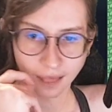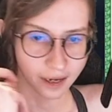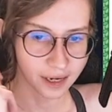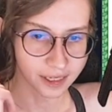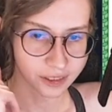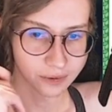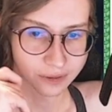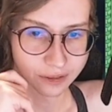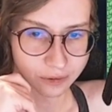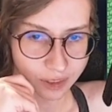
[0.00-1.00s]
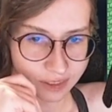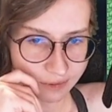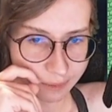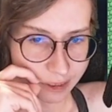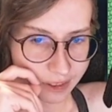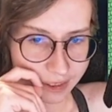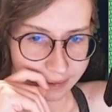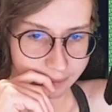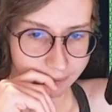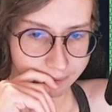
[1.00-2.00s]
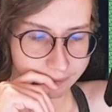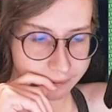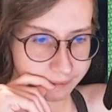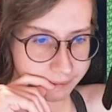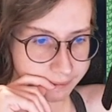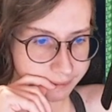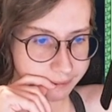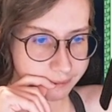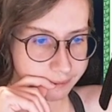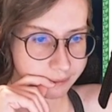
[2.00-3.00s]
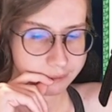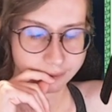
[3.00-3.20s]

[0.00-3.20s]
Yeah, totally no transphobia there. Mm-hmm.